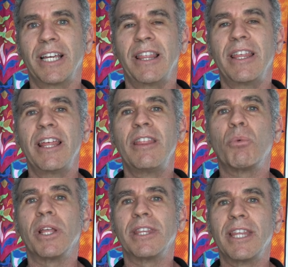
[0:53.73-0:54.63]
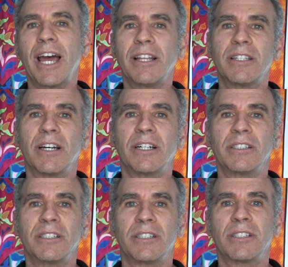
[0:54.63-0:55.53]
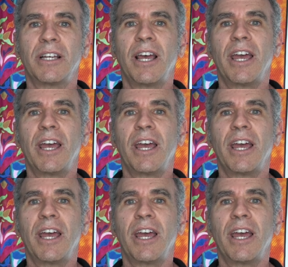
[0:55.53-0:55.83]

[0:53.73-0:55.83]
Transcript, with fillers: and then what that does is